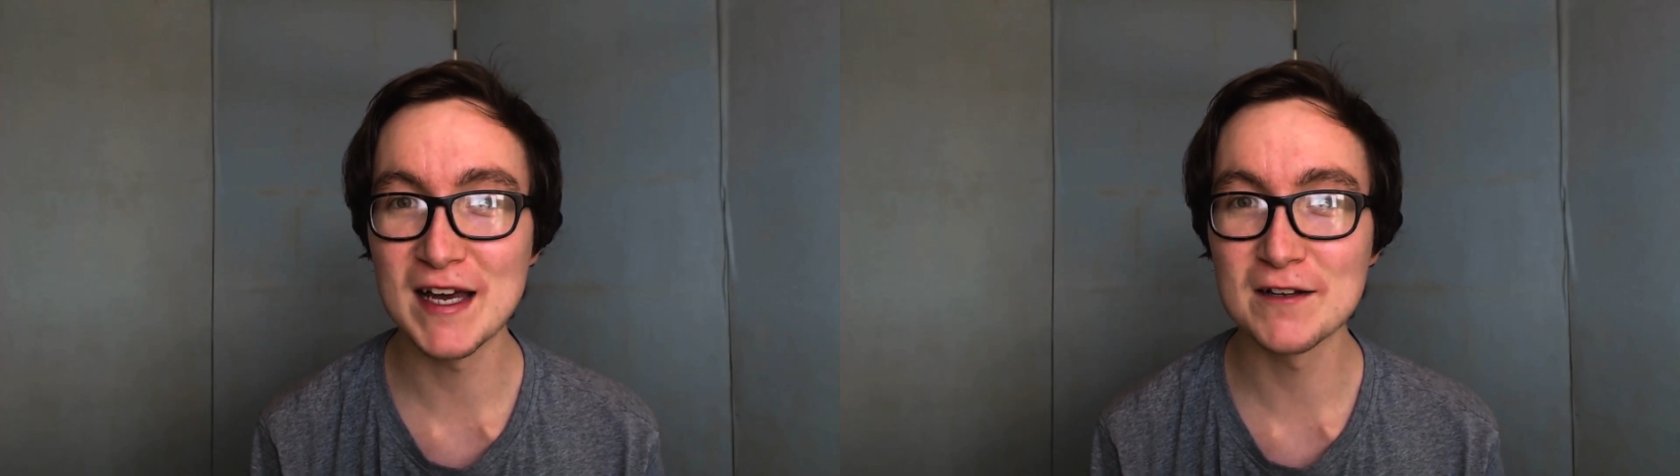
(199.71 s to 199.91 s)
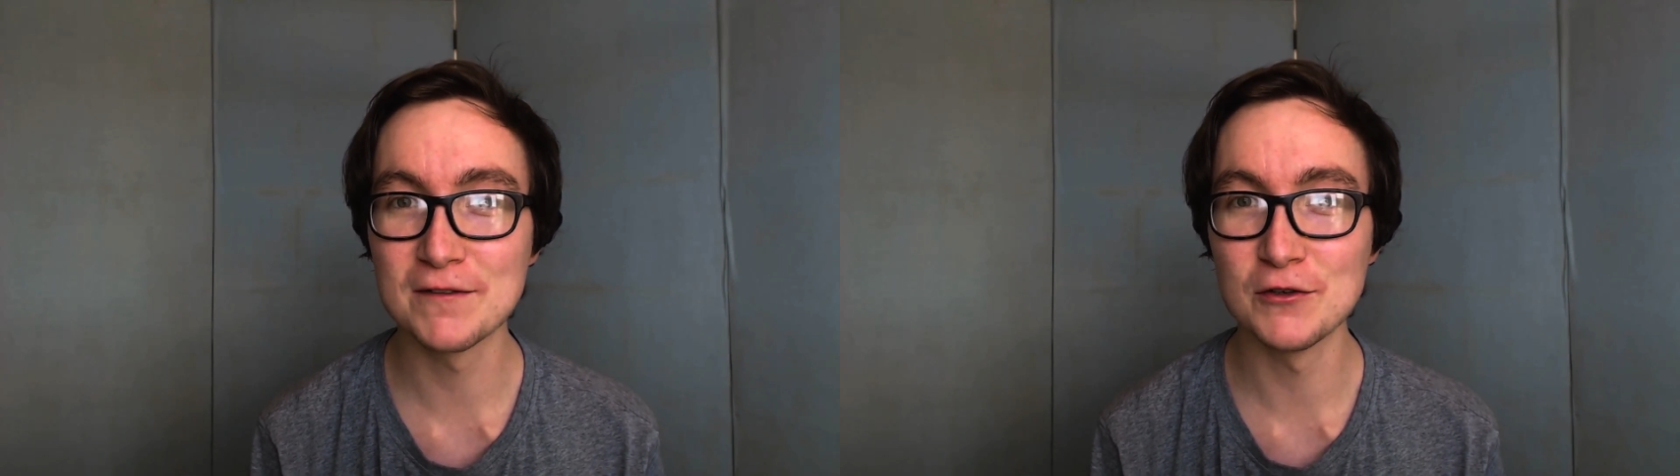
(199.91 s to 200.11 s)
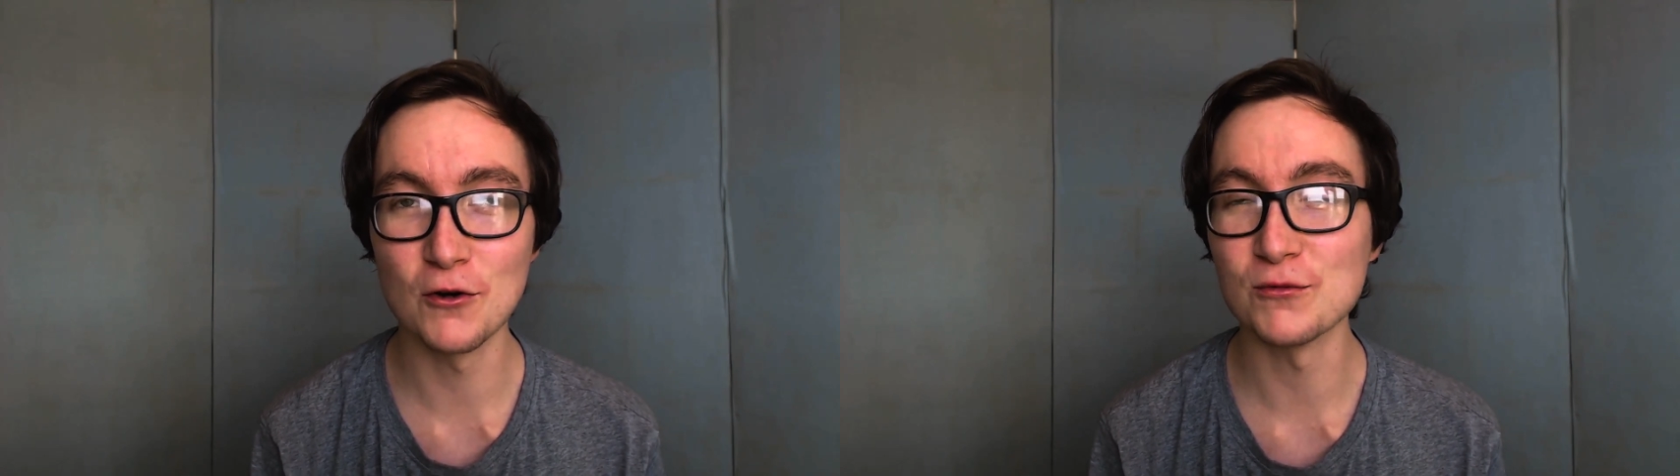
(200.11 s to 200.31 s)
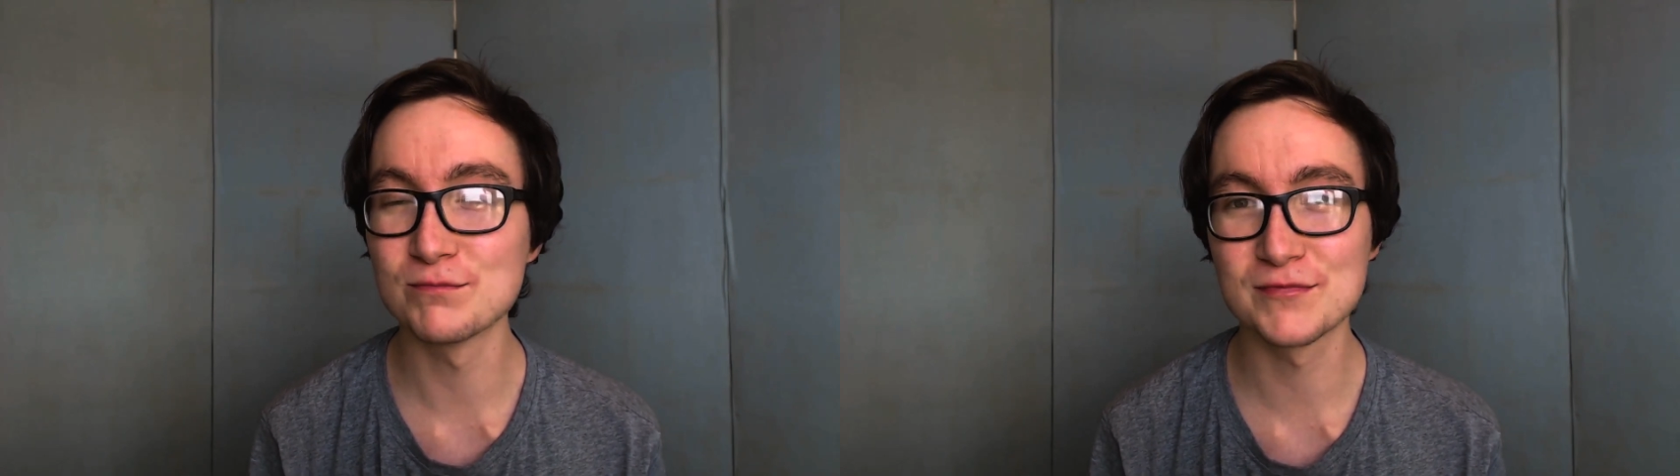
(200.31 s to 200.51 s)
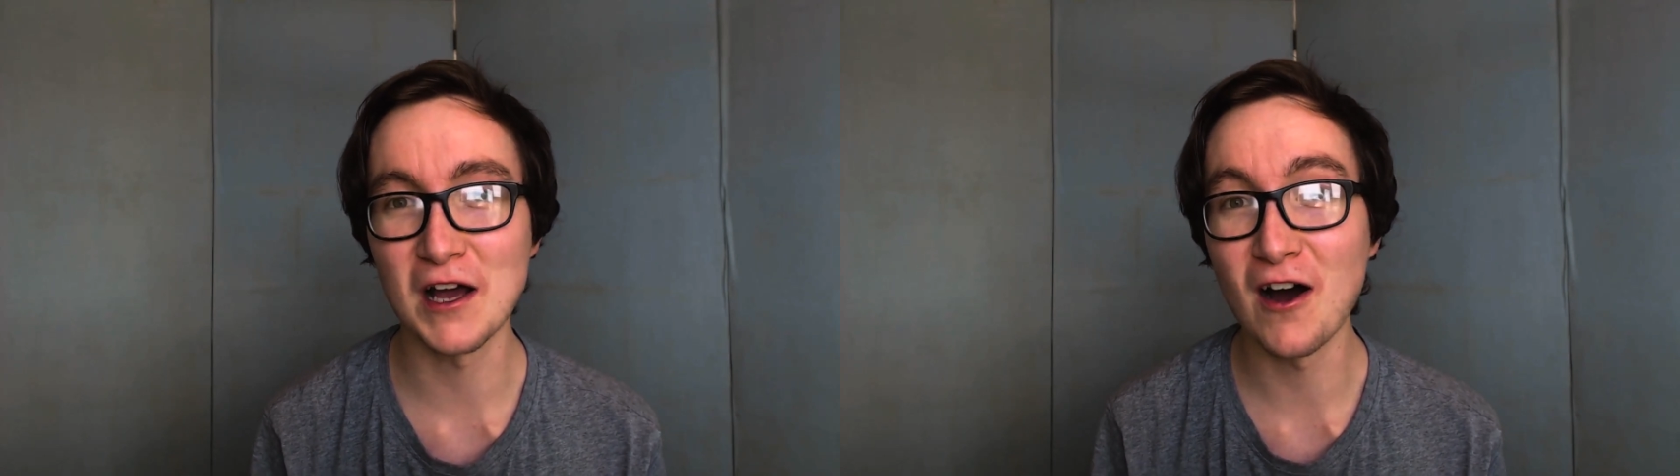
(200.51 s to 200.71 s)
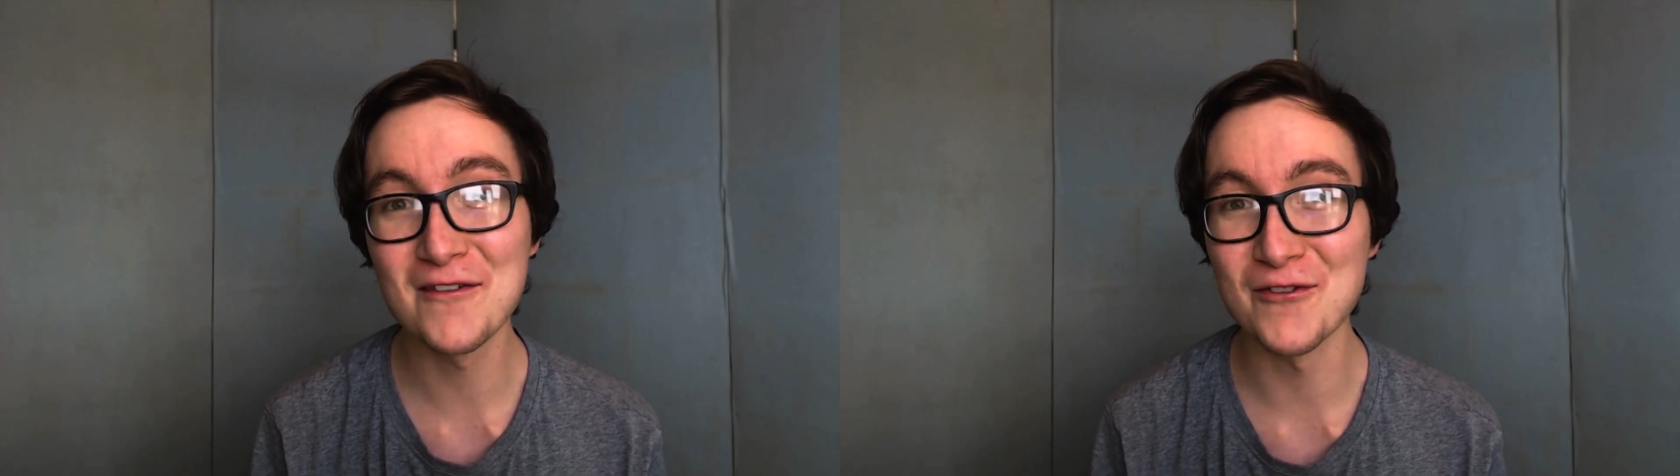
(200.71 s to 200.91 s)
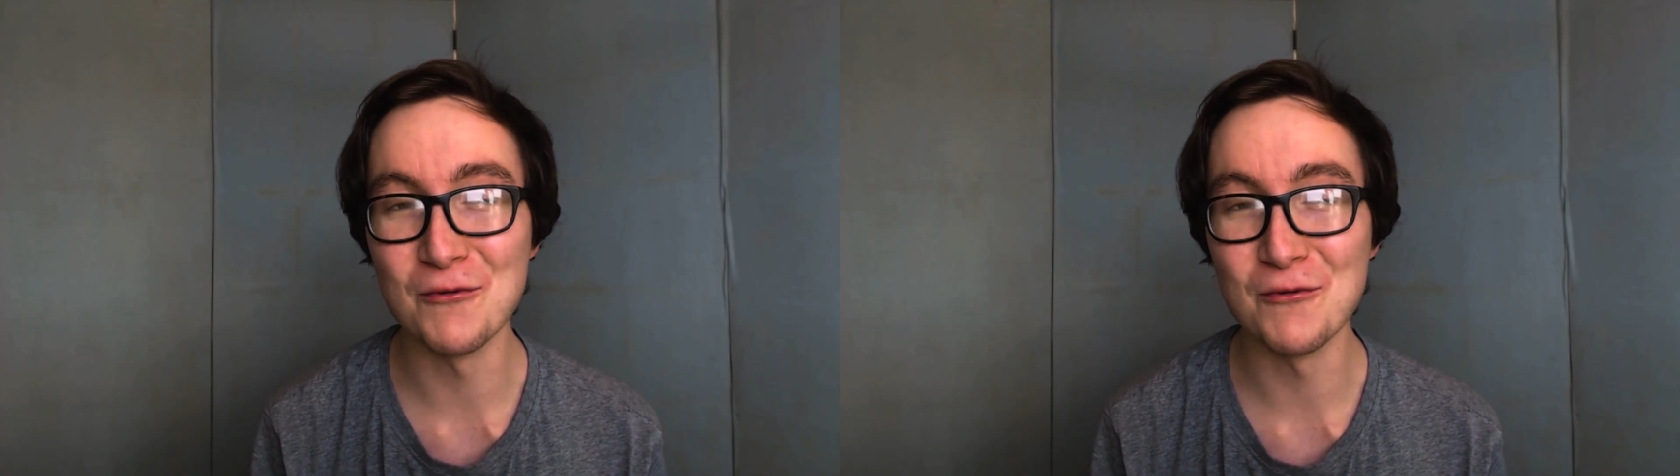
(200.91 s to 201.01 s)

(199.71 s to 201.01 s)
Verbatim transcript: elephant or calf or